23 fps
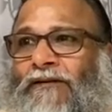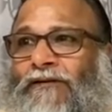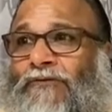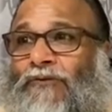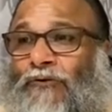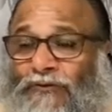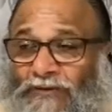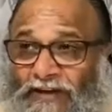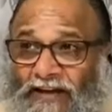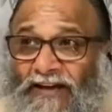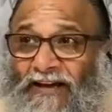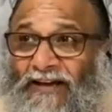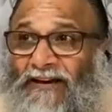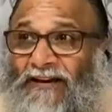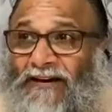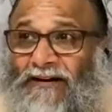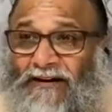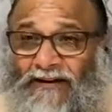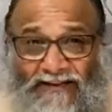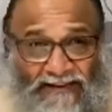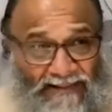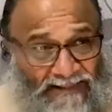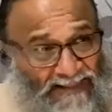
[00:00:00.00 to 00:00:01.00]
So
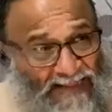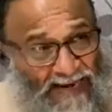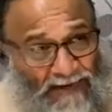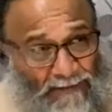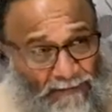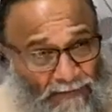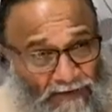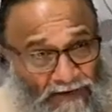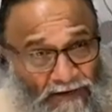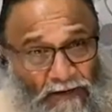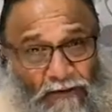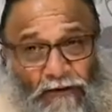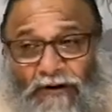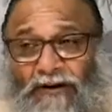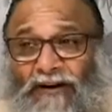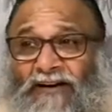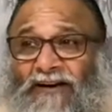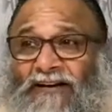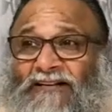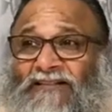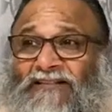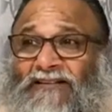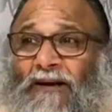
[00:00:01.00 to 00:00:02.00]
there, in that
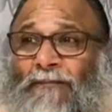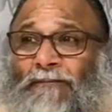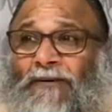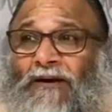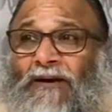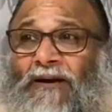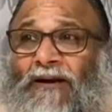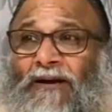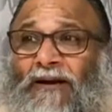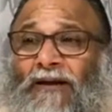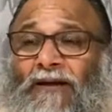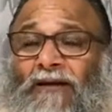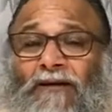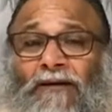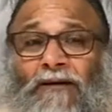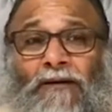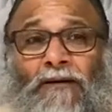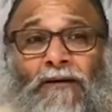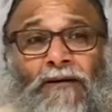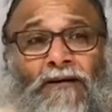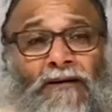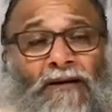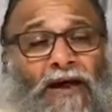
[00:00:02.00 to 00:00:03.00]
particular example,
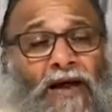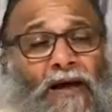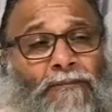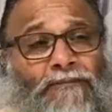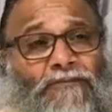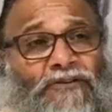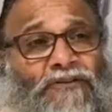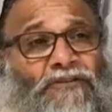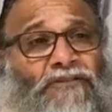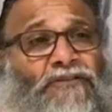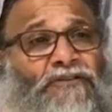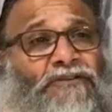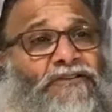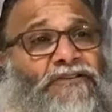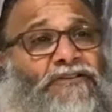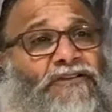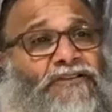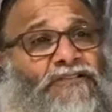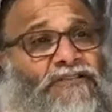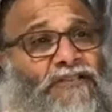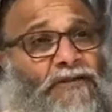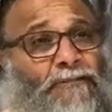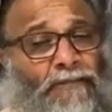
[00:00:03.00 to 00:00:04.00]
Ramchandra
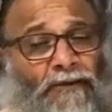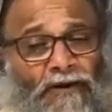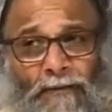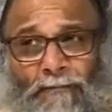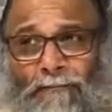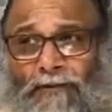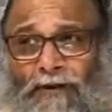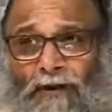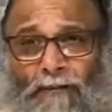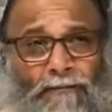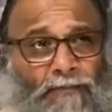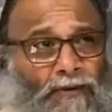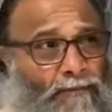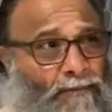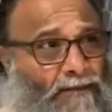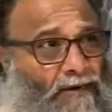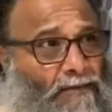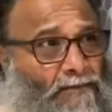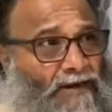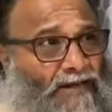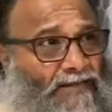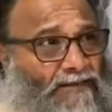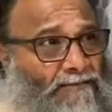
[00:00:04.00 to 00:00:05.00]
ji is the Parabrahma
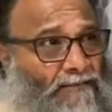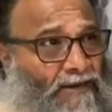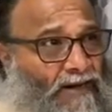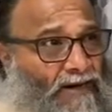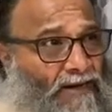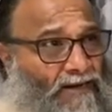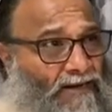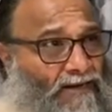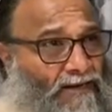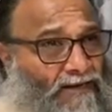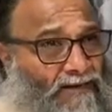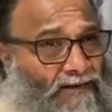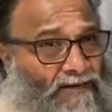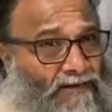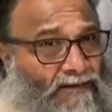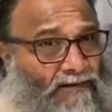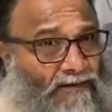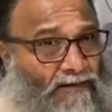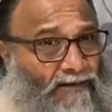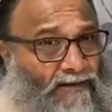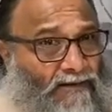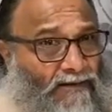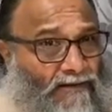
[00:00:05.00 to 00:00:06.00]
Paramatma,
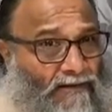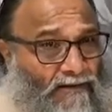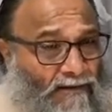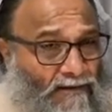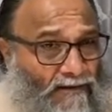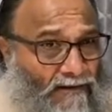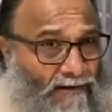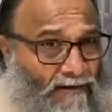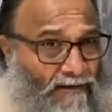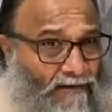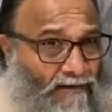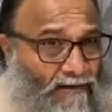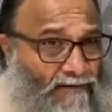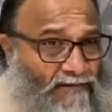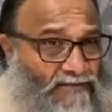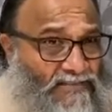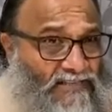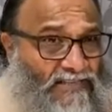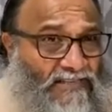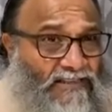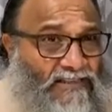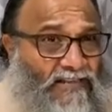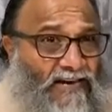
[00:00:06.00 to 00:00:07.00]

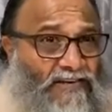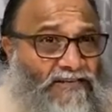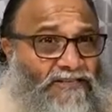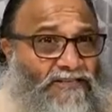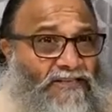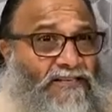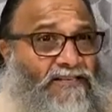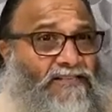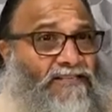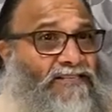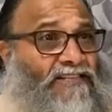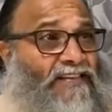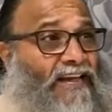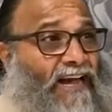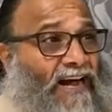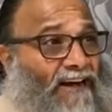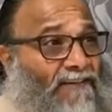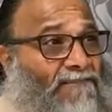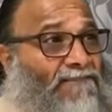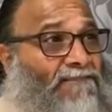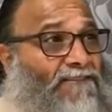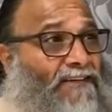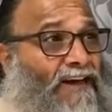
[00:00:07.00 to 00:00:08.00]
Sita ji is the
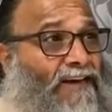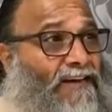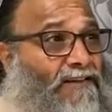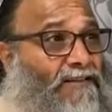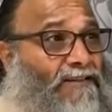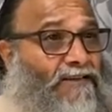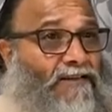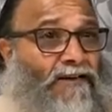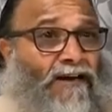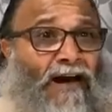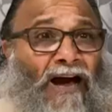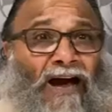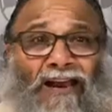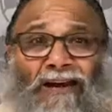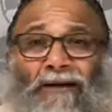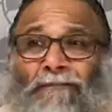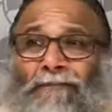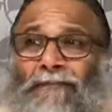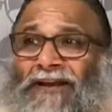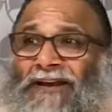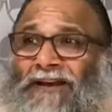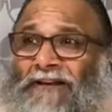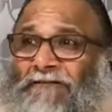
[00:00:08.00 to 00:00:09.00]
Avyakta,
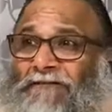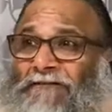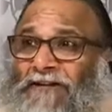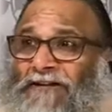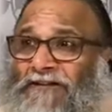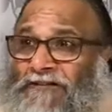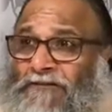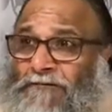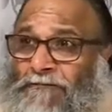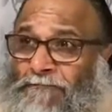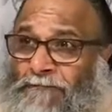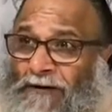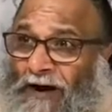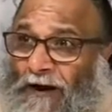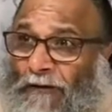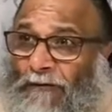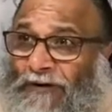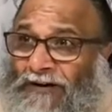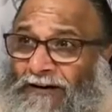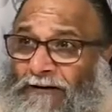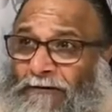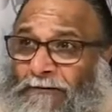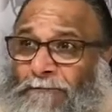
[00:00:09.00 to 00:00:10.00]
unmanifest
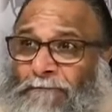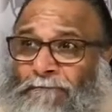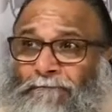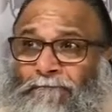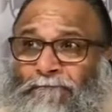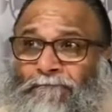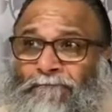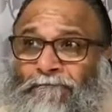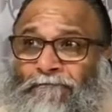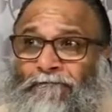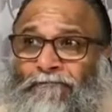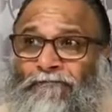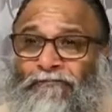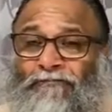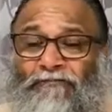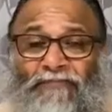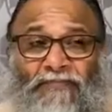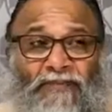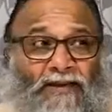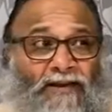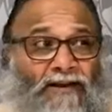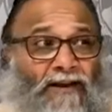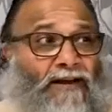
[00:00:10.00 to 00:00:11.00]
power,
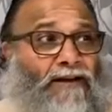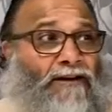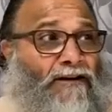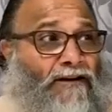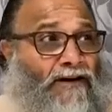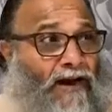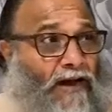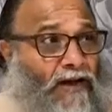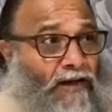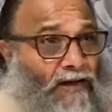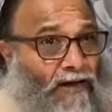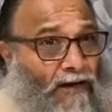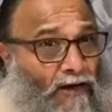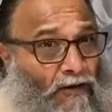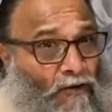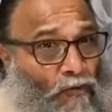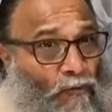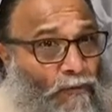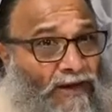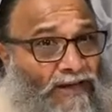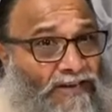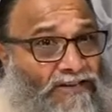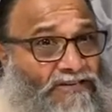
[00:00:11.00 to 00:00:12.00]
and
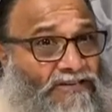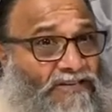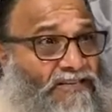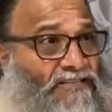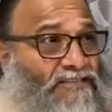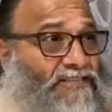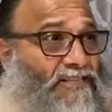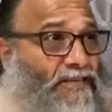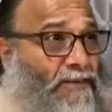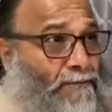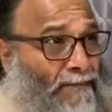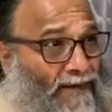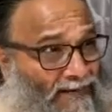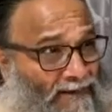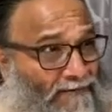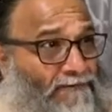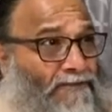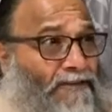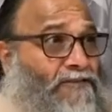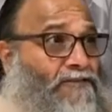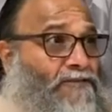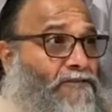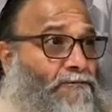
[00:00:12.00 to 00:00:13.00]
Hanuman ji is the
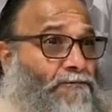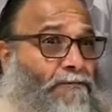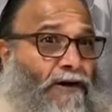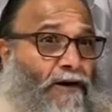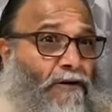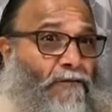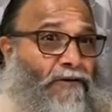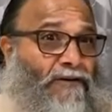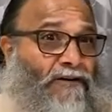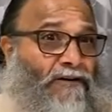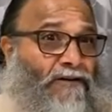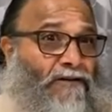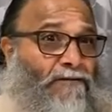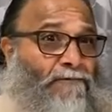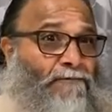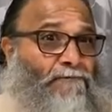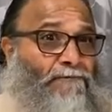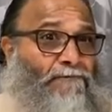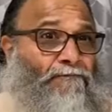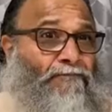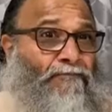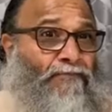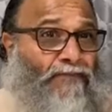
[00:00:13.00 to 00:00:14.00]
manifest power,
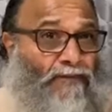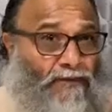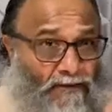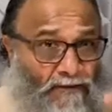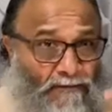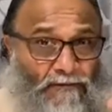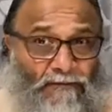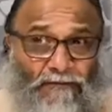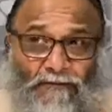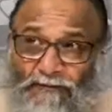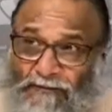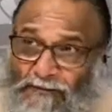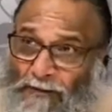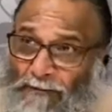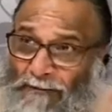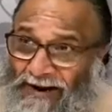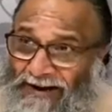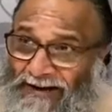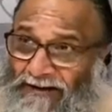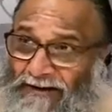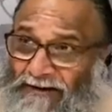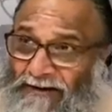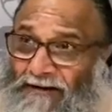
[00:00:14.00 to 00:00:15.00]
the
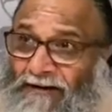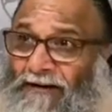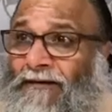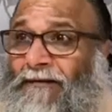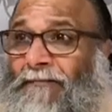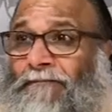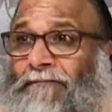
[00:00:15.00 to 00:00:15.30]
mind.